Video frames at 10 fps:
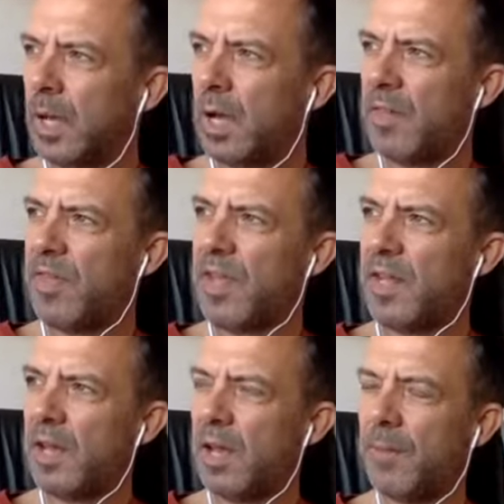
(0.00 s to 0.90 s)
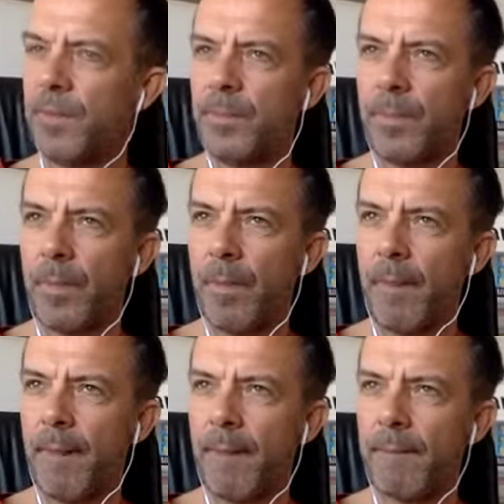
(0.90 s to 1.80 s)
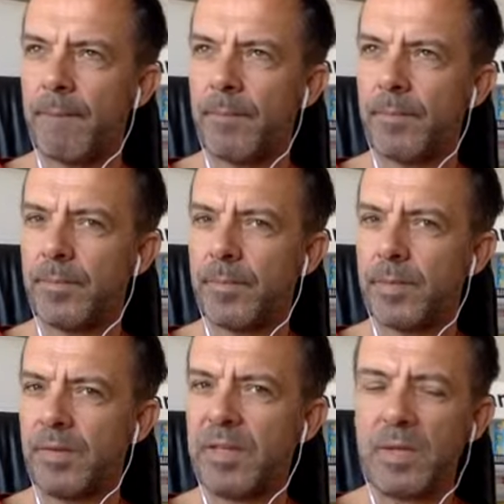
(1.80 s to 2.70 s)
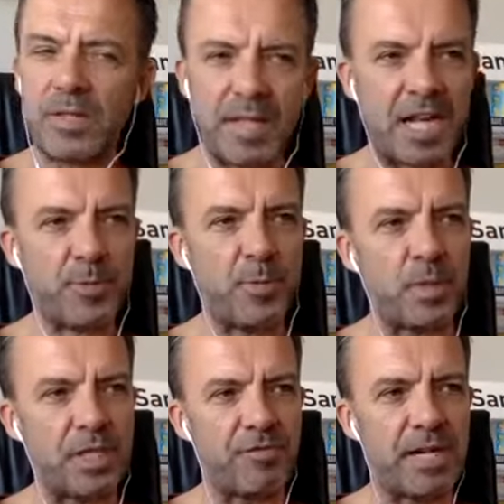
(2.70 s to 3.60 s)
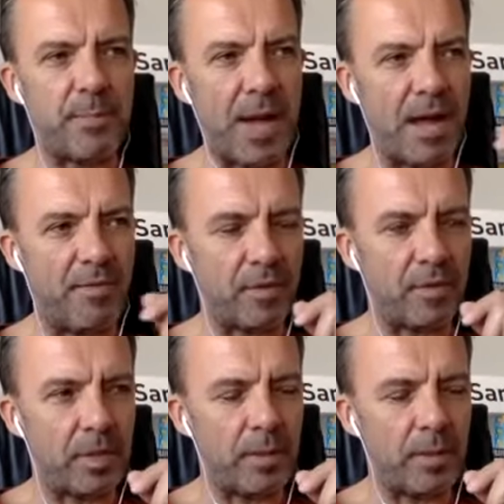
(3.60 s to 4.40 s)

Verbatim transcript: I think the dashboard is really powerful